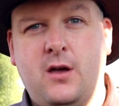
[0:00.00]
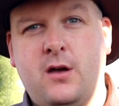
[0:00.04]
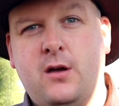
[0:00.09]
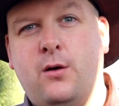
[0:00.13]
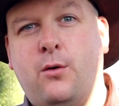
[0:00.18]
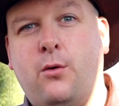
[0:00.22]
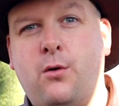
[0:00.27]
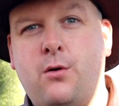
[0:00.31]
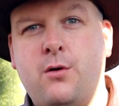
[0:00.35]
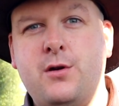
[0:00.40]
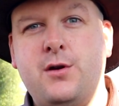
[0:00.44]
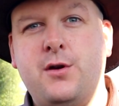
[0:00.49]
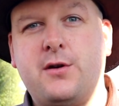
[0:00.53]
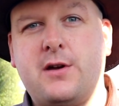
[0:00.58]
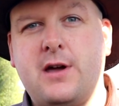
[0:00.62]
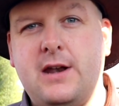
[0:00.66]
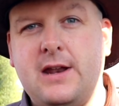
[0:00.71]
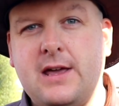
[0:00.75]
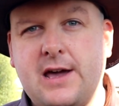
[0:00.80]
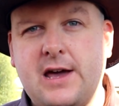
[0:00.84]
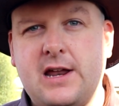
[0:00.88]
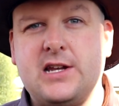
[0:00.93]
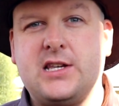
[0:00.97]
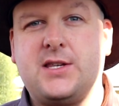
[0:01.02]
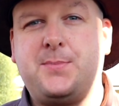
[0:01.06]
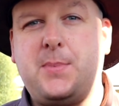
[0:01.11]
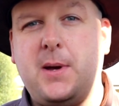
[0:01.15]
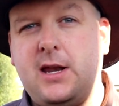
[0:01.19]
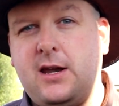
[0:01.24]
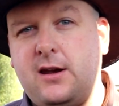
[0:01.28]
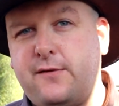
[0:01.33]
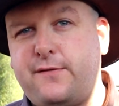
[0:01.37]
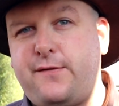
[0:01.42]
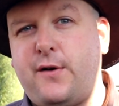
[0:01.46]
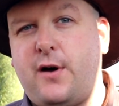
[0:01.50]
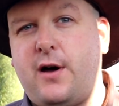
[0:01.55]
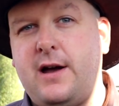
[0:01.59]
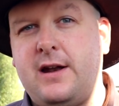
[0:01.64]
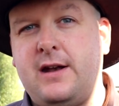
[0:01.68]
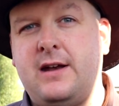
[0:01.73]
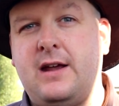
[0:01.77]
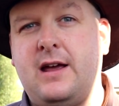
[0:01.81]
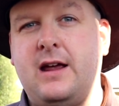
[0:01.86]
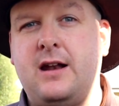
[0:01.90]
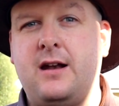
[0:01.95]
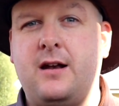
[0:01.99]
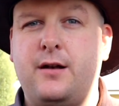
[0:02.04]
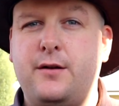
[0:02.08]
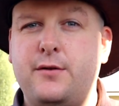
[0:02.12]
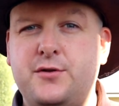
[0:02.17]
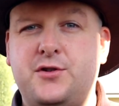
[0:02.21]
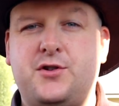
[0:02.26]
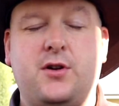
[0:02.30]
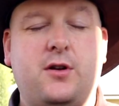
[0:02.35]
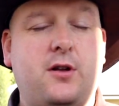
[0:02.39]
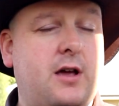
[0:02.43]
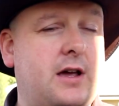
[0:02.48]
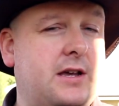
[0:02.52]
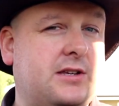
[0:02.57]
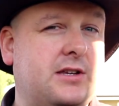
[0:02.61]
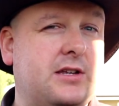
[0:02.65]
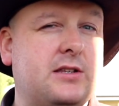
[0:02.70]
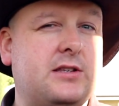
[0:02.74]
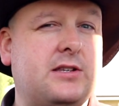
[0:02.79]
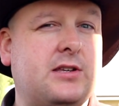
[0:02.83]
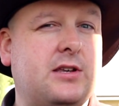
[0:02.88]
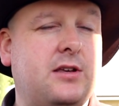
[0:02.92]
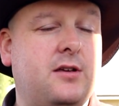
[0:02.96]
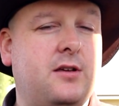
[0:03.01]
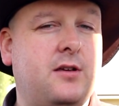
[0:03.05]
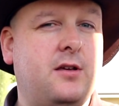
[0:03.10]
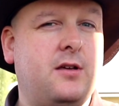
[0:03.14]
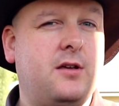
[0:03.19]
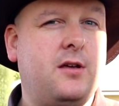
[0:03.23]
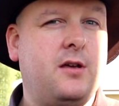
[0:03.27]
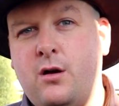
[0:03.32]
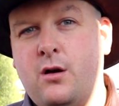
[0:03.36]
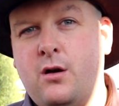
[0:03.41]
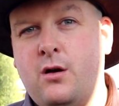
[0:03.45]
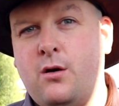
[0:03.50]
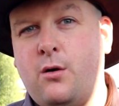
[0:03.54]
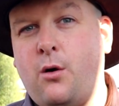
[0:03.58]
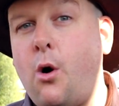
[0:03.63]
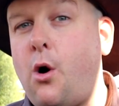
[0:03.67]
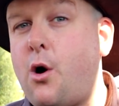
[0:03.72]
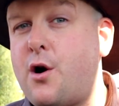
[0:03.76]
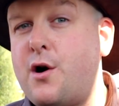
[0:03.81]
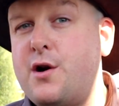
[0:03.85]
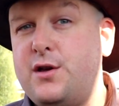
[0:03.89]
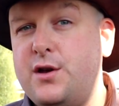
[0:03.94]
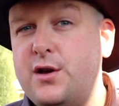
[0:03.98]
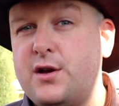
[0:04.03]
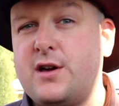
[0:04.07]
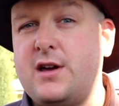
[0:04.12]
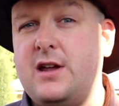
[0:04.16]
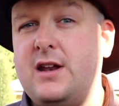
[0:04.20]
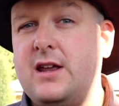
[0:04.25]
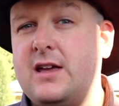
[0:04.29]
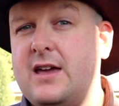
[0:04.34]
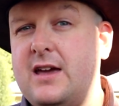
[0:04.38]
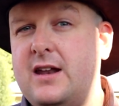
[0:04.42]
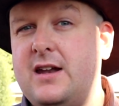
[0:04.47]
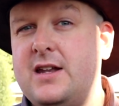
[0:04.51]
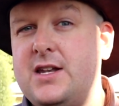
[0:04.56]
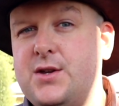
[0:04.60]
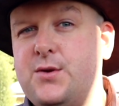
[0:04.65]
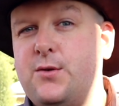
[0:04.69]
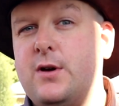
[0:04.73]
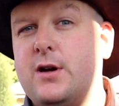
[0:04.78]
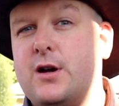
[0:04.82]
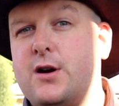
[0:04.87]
or you're going to get a speeding fine and lose your license, or you're going to get into a